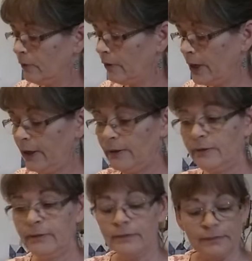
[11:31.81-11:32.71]
Okay,
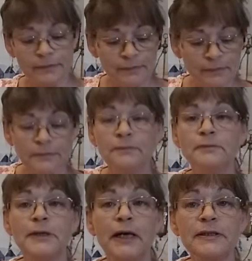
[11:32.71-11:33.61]

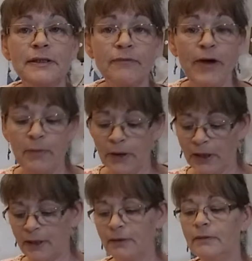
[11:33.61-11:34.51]
that's the
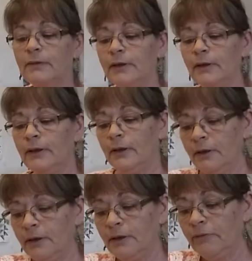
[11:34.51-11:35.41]
fabric.
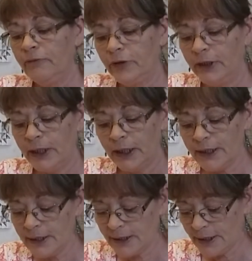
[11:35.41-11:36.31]
Very
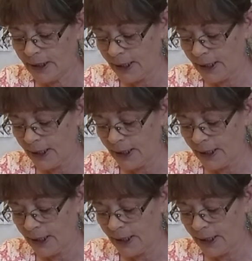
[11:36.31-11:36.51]
nice.